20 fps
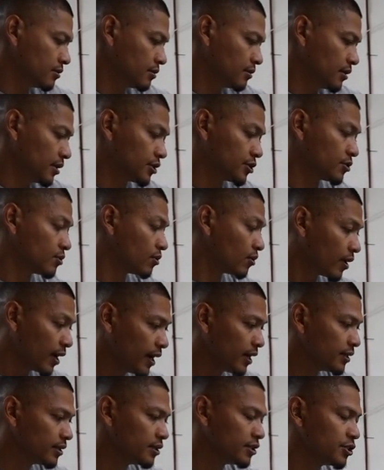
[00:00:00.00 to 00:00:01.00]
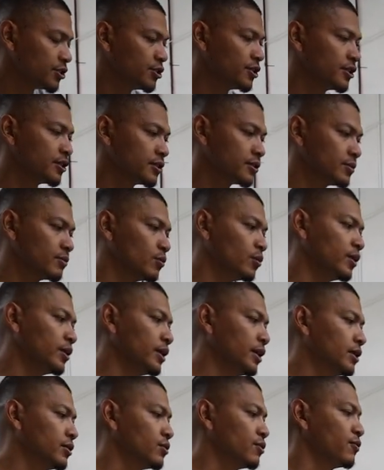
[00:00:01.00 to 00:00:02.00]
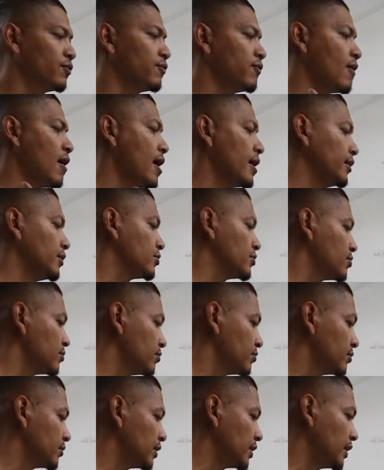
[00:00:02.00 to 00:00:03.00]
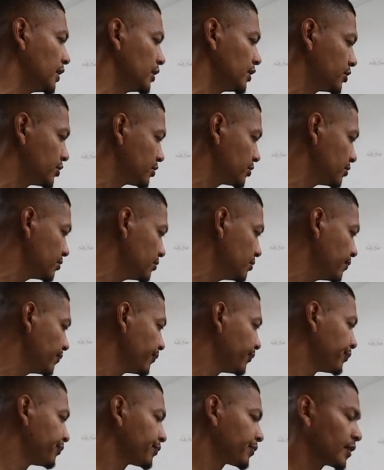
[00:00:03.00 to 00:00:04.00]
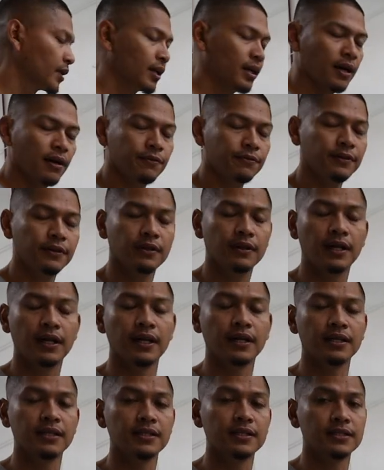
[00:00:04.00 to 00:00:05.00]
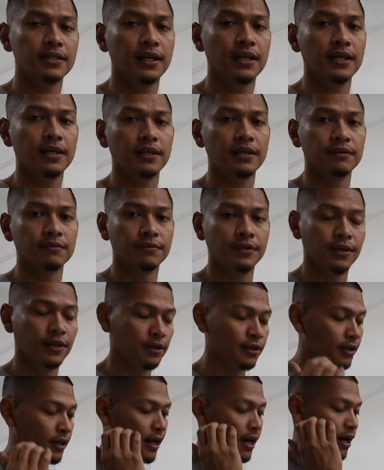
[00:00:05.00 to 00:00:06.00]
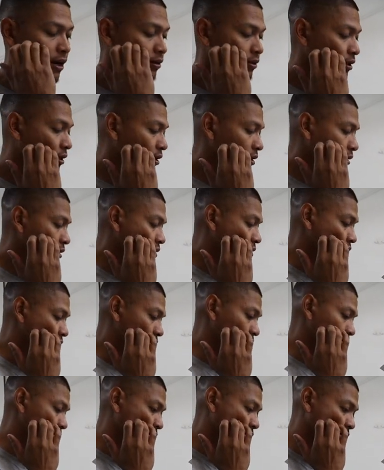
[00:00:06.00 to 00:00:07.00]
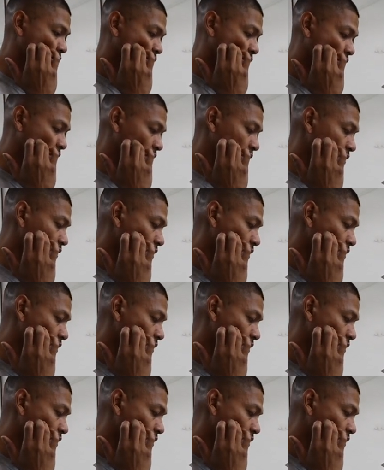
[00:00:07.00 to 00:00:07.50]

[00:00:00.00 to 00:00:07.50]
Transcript: It's great. It's just we need to fine tune the issue. I feel like he said he can figure it out, so we shall see.